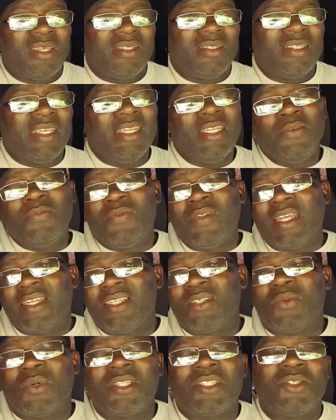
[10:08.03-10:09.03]
Then if that
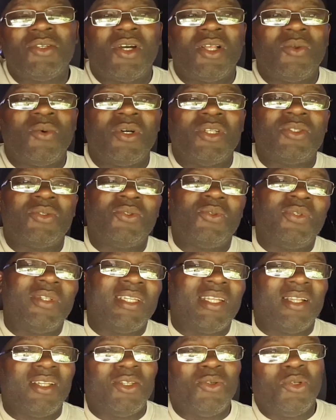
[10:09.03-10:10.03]
is what you all want to do, then
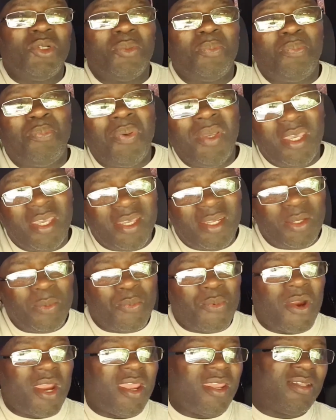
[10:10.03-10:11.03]
all you will pay the
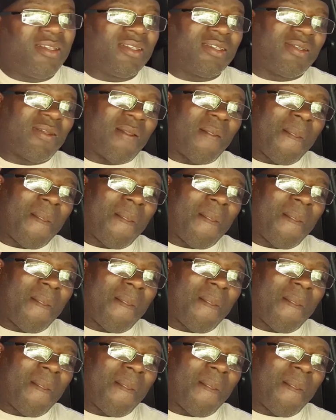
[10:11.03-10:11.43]
price.